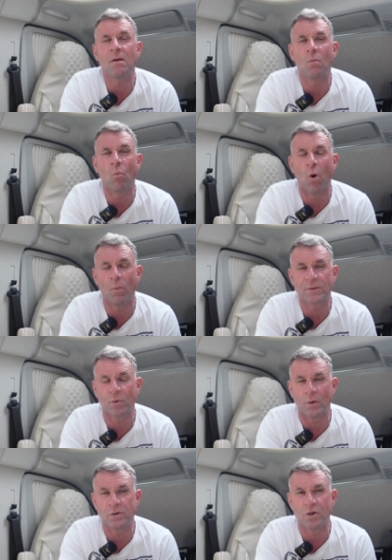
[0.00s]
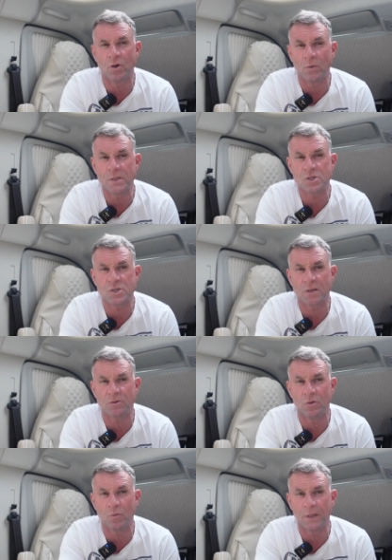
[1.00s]
what we thought we'd do is
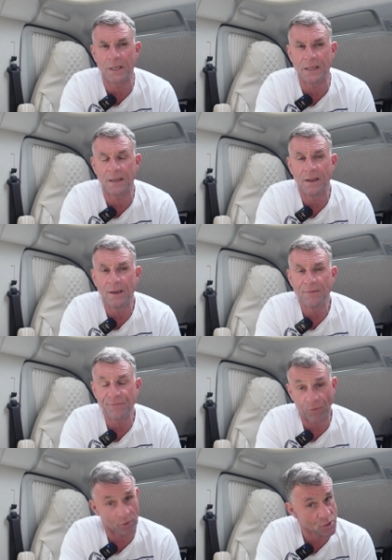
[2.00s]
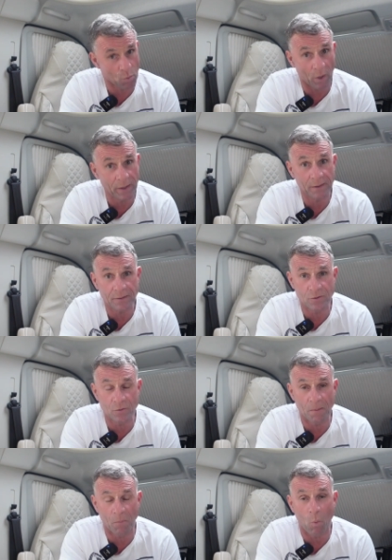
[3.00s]
do the first one,
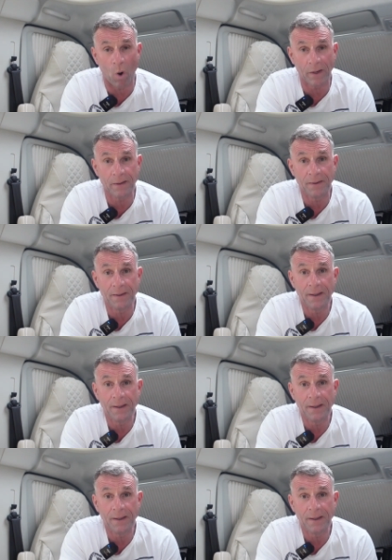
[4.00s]
do number 1,